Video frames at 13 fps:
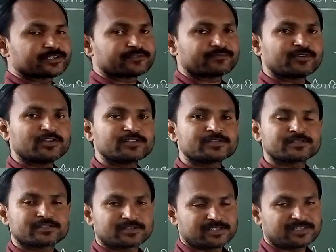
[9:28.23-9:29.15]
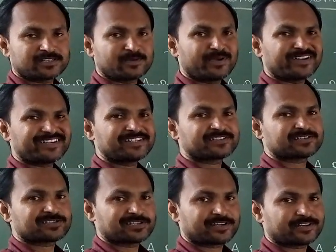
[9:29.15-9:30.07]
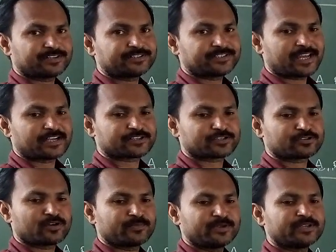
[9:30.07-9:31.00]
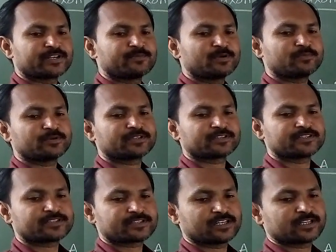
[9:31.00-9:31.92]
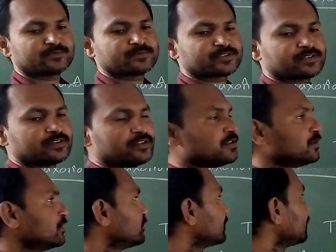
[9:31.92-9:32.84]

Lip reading: First systematics, second taxonomy. Remember these terms. Now